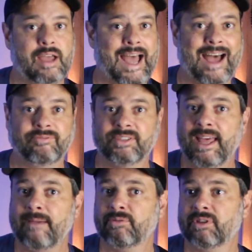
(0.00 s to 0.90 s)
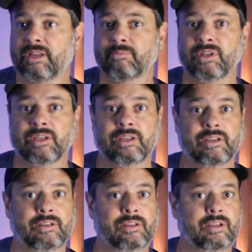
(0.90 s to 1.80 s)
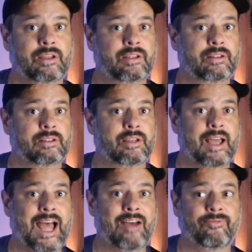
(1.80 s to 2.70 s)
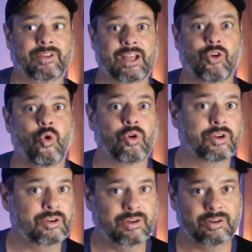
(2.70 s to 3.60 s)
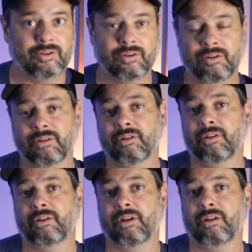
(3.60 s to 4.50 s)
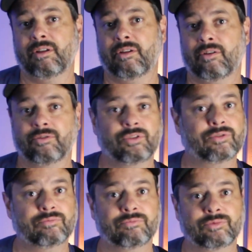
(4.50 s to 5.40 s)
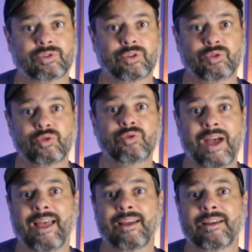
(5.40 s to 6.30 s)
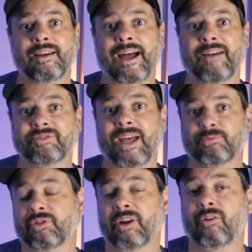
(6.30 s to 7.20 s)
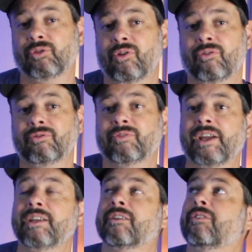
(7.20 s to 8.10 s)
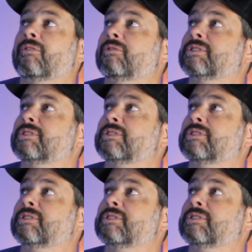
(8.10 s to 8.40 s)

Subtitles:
half step, can be half and a quarter to 2 half steps, or a whole tone, right? Whole